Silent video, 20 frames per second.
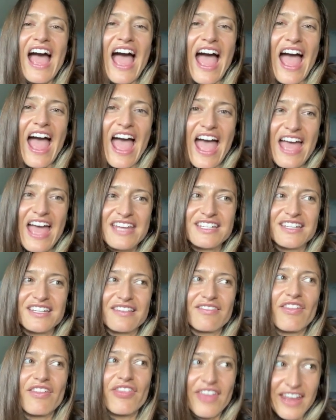And
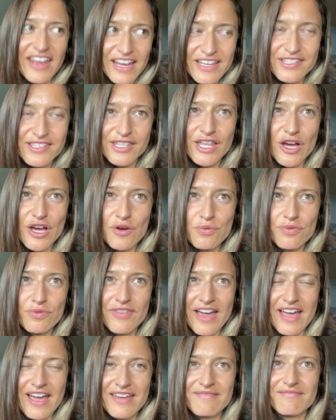the thing is, though,
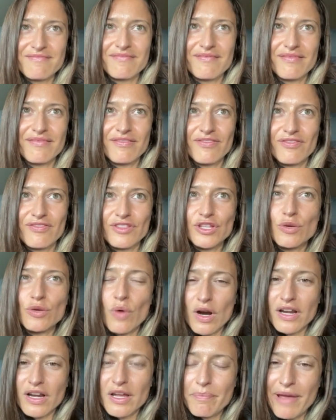that you
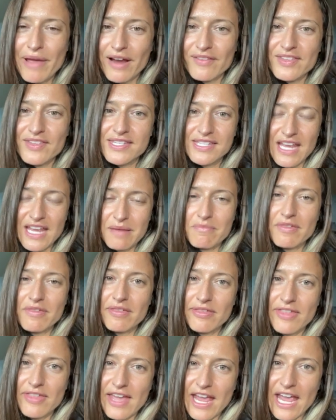aren't comparing the same
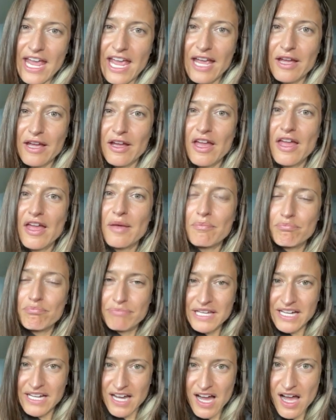thing,
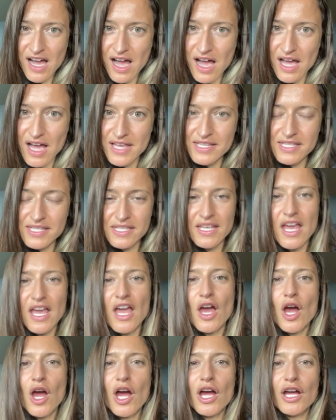because
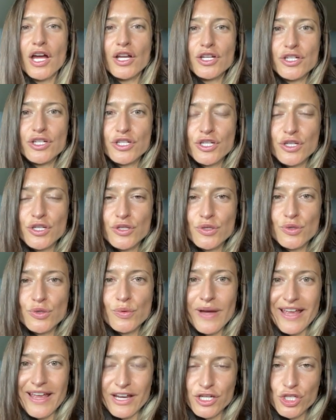
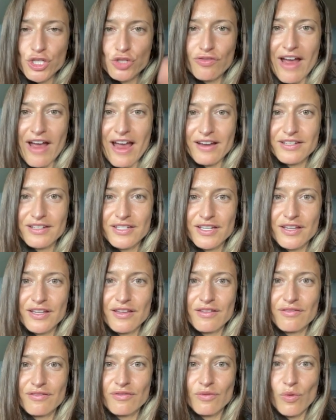to extract
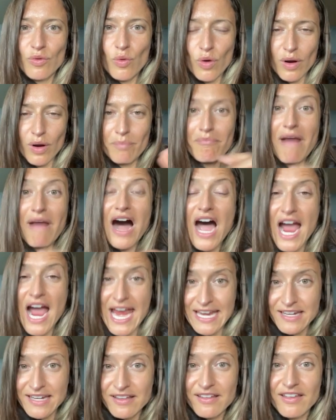or
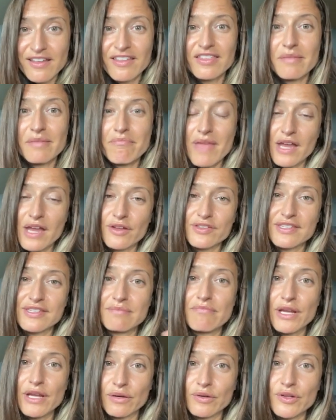mine the metals
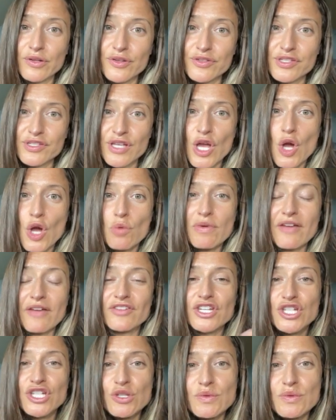and minerals, we have to do